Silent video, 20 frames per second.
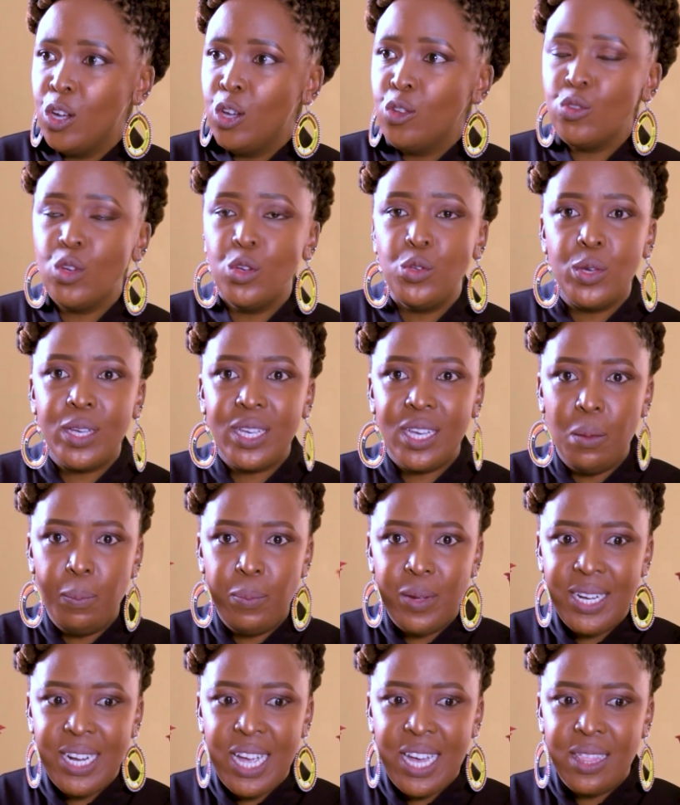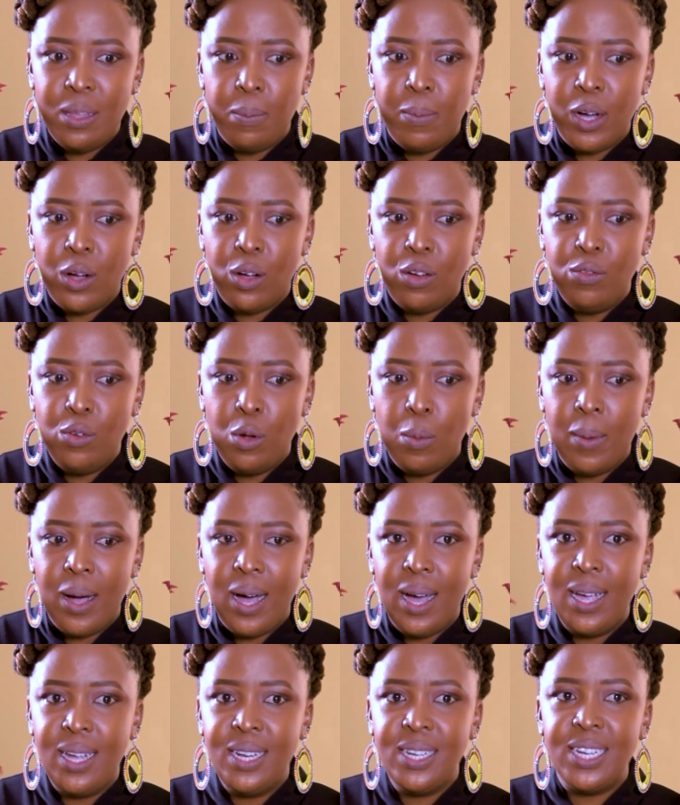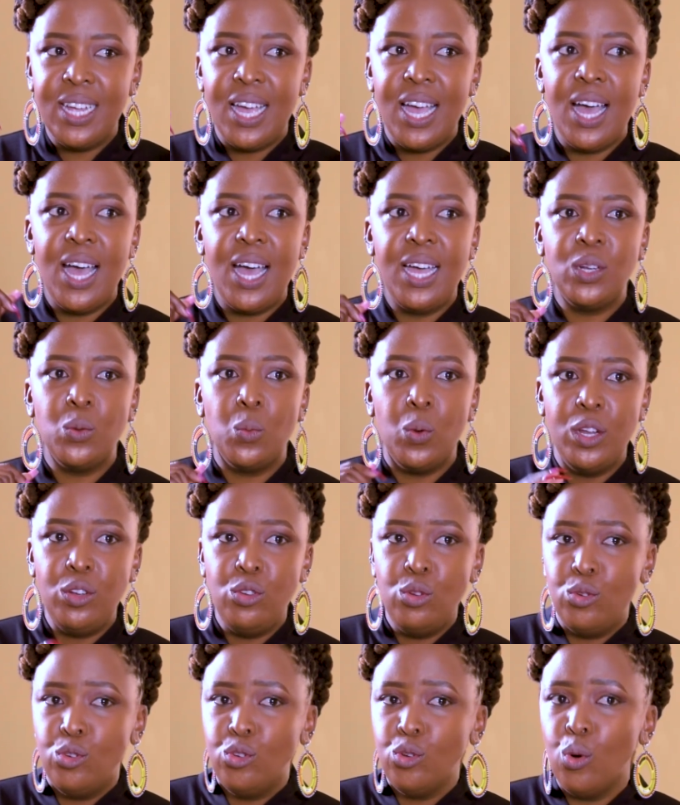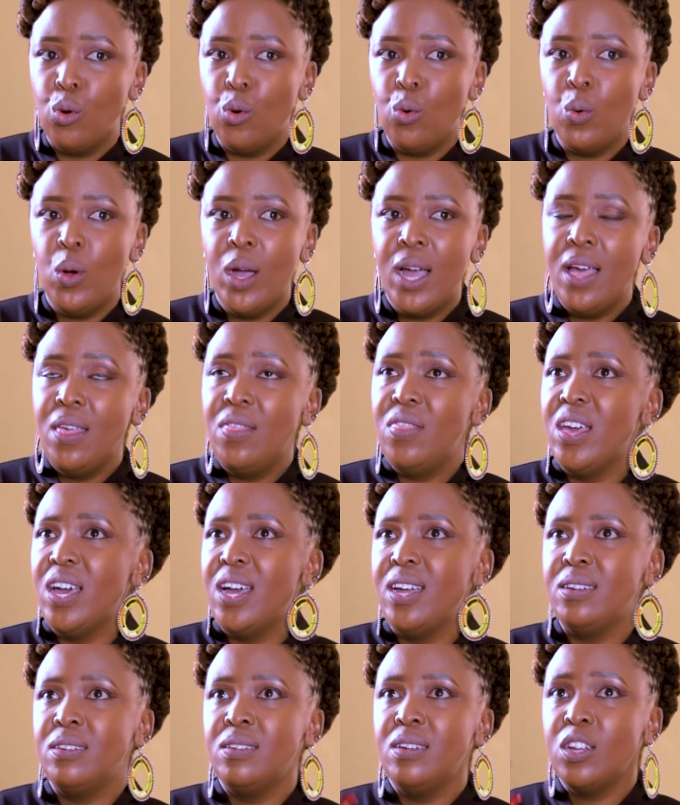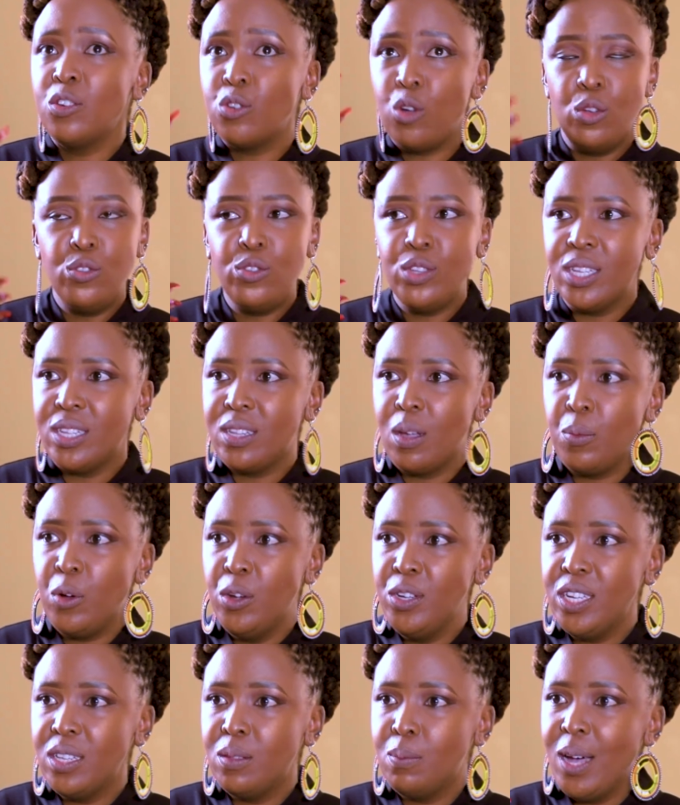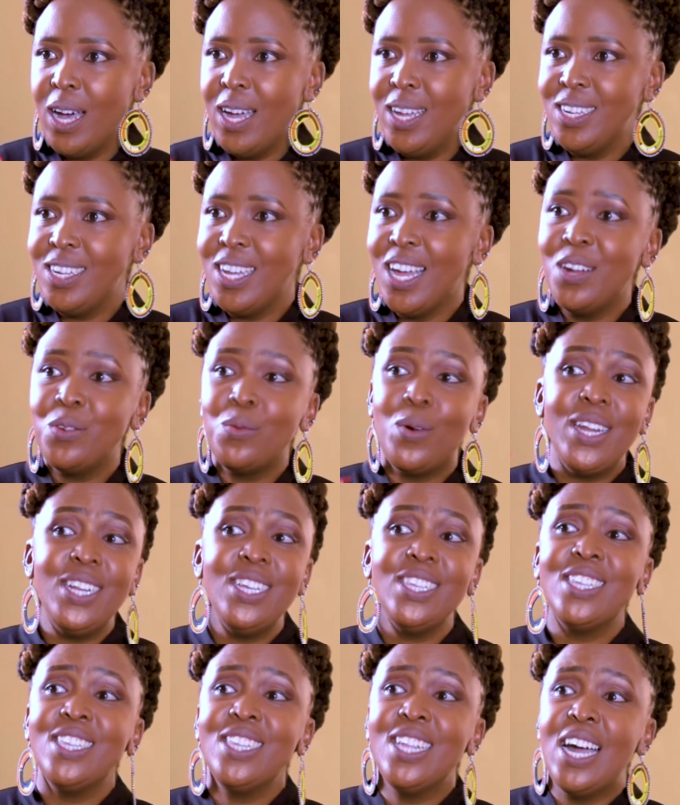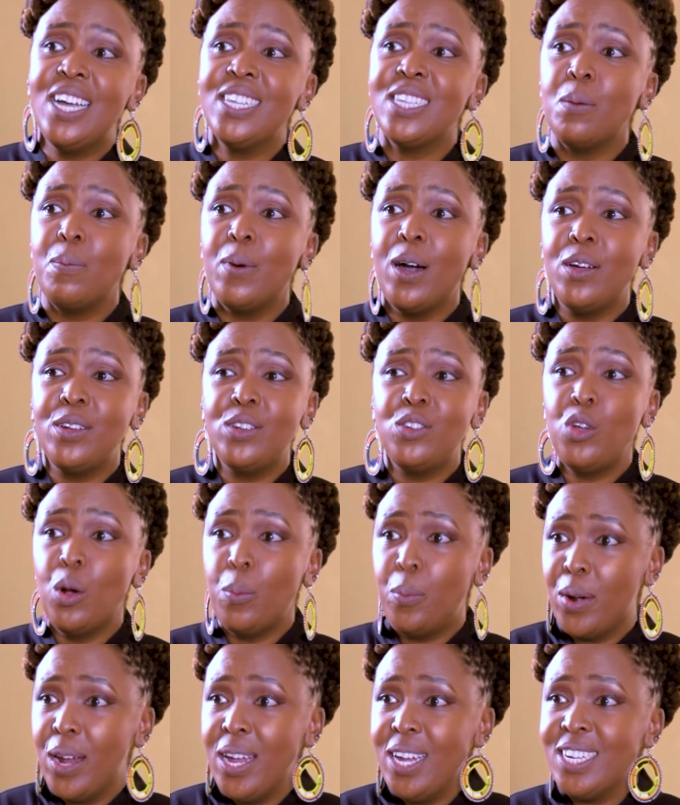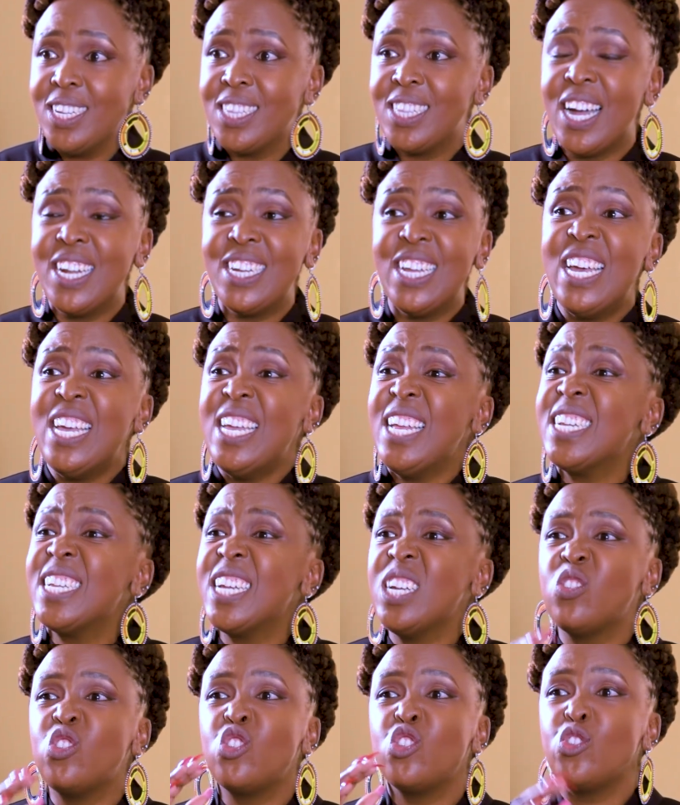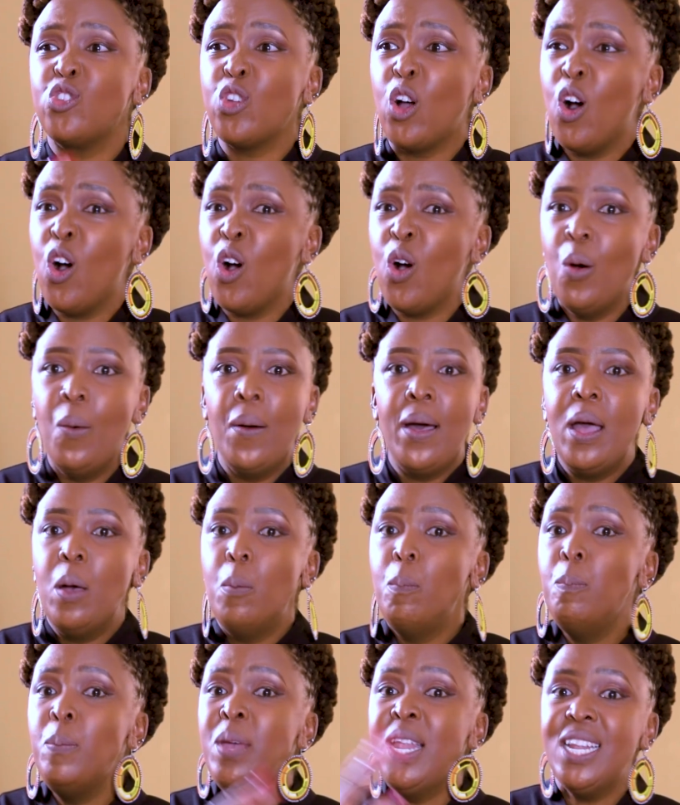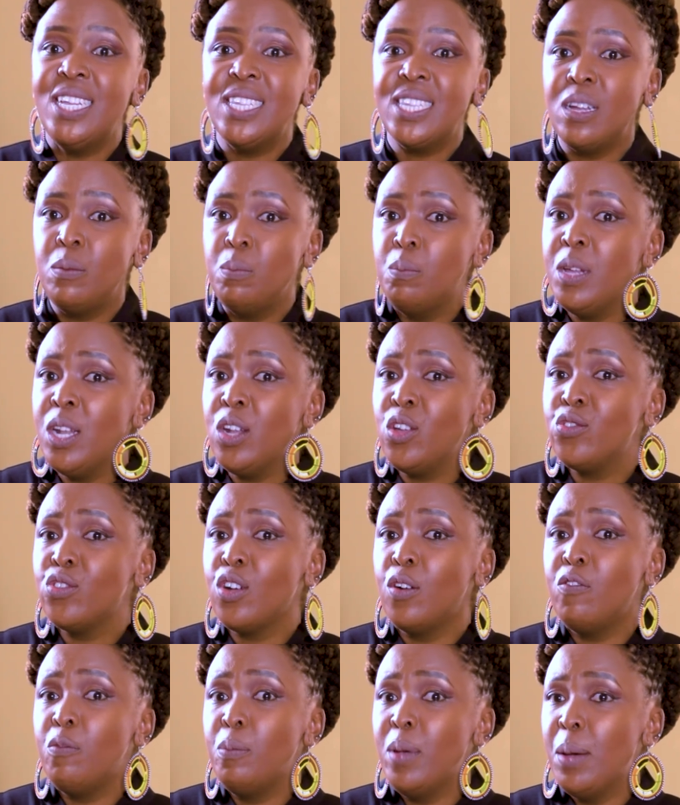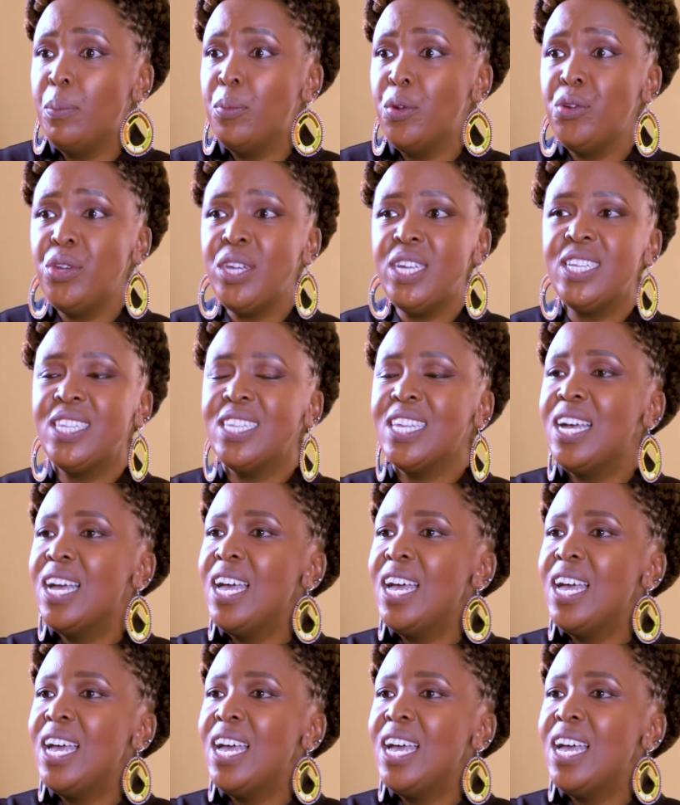So you keep it at the back of your mind, and when you do, then it goes to the subconscious mind. And what is nice about your brain is that it can store millions and millions of memories.